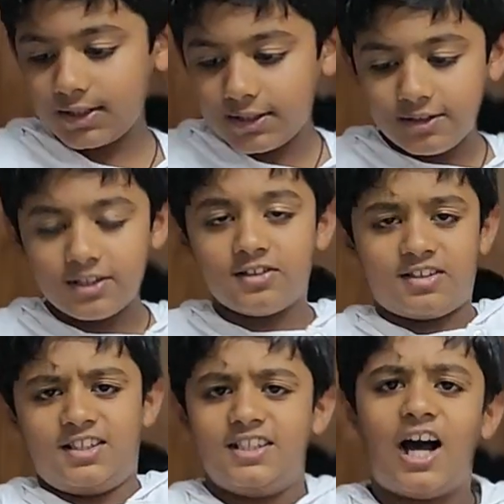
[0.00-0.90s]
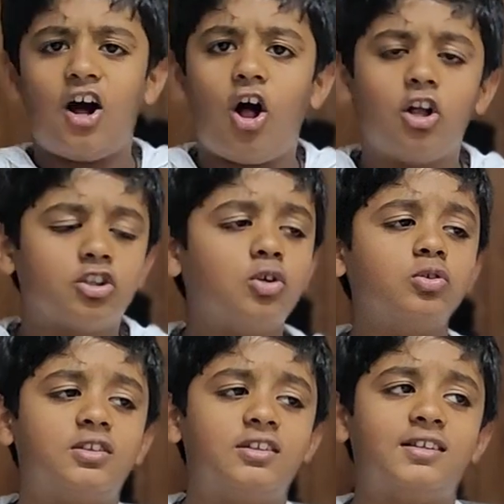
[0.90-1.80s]
Seriously,
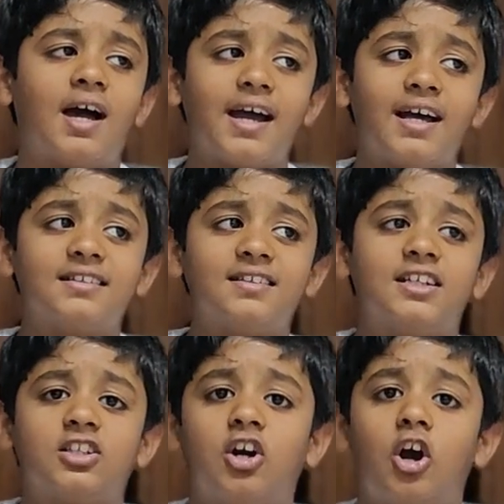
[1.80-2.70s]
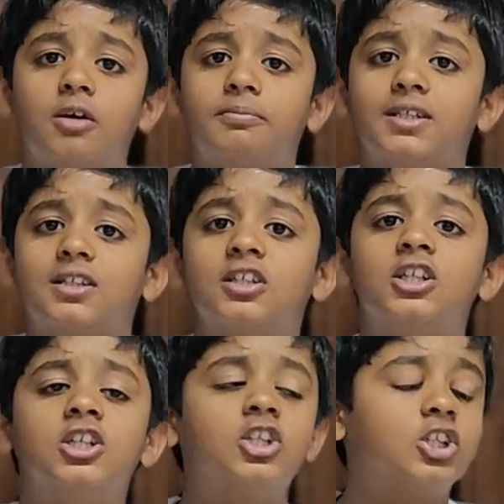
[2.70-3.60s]
although Diancie and Carbink
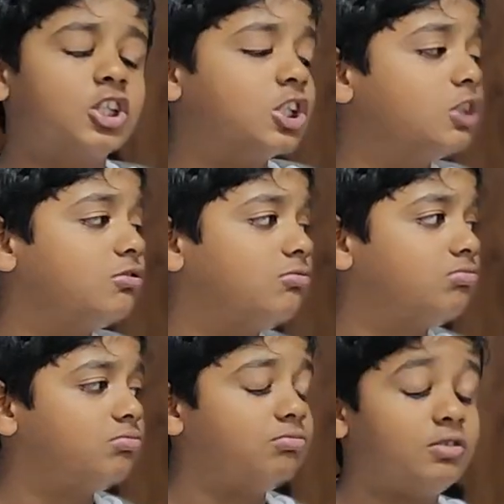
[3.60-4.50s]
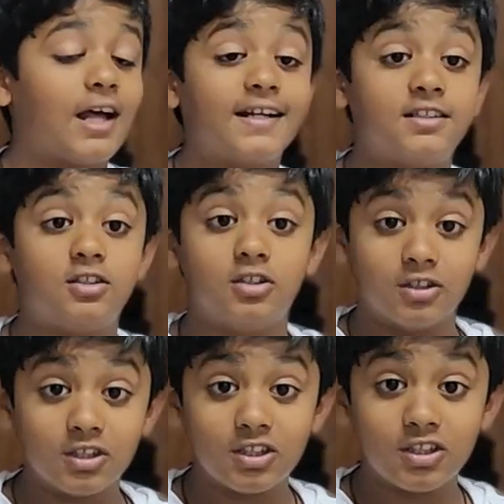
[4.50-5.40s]
aren't that
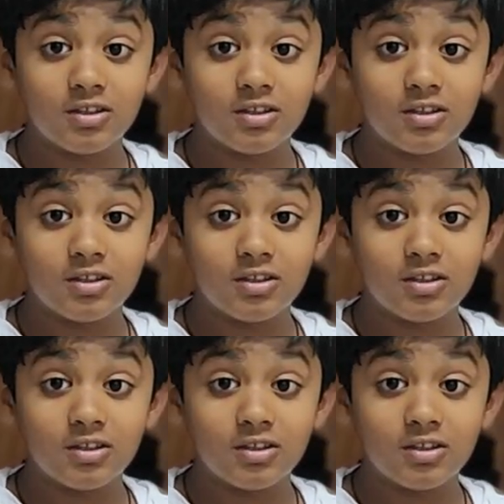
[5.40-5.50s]
good,